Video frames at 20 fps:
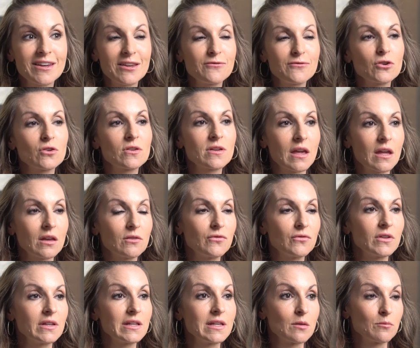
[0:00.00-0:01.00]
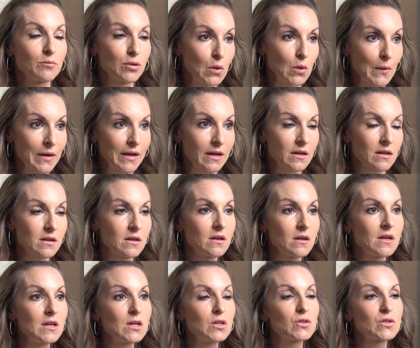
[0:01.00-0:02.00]
if you're gainfully employed.
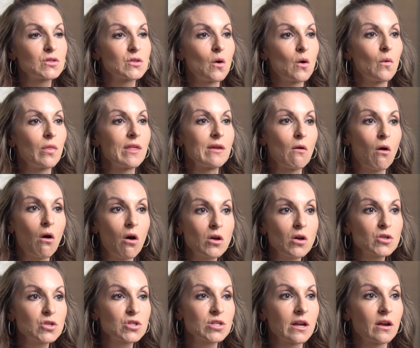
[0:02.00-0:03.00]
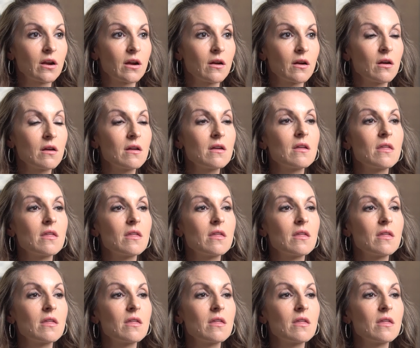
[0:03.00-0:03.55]
So they all share